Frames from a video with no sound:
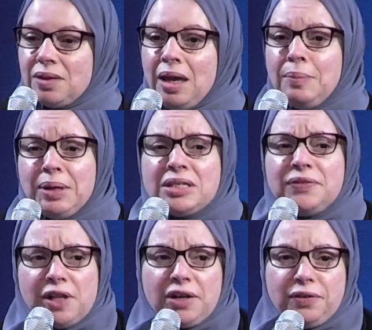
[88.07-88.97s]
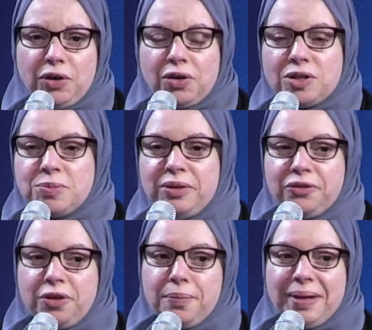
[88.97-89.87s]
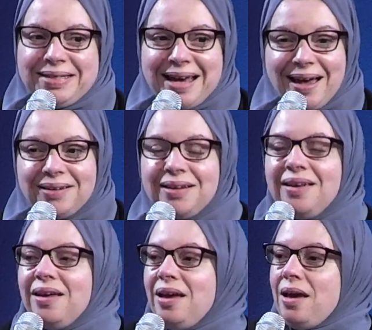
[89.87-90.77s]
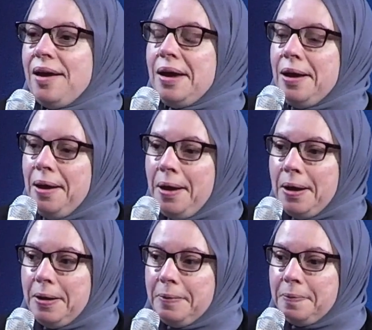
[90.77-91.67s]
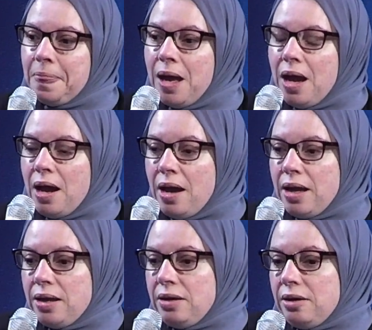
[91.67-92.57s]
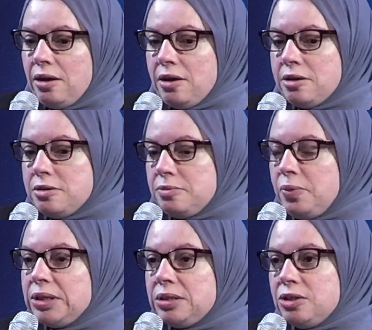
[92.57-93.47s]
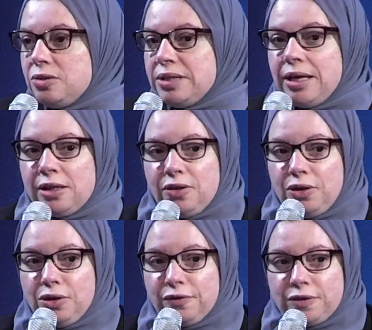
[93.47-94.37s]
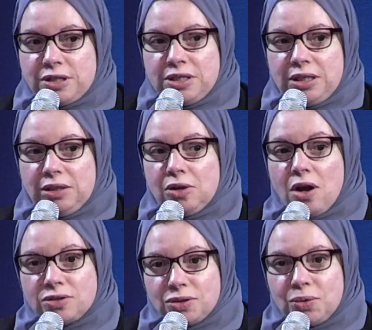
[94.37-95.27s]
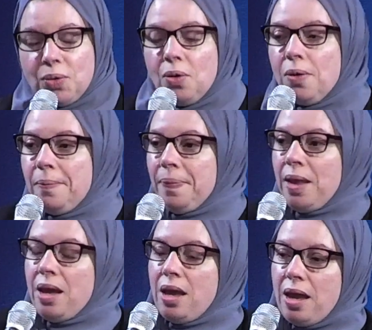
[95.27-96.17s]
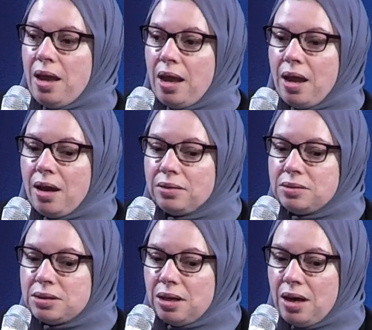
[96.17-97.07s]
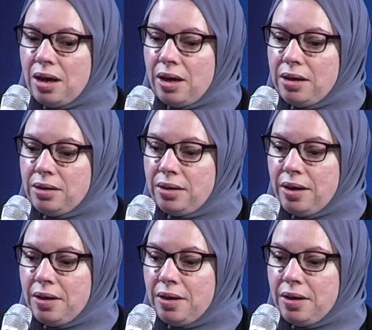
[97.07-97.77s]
and because of a lot of encouragement from my dad. I went to Santa Clara University Law School. And I